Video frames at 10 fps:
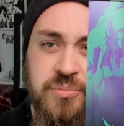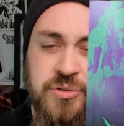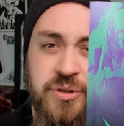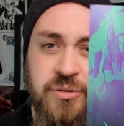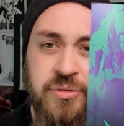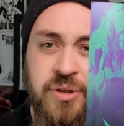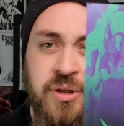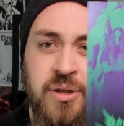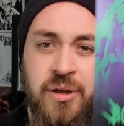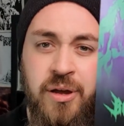So
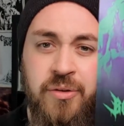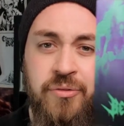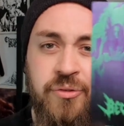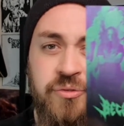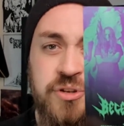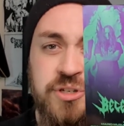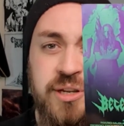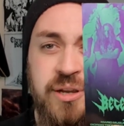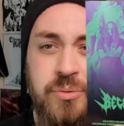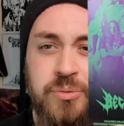for
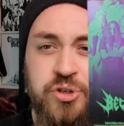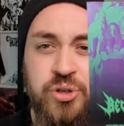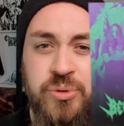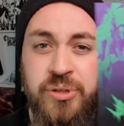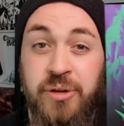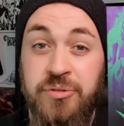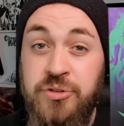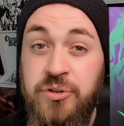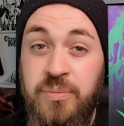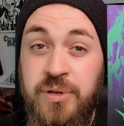officially, I'm assuming they're a
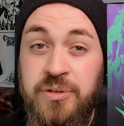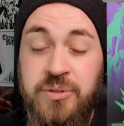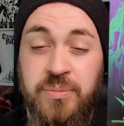2-piece,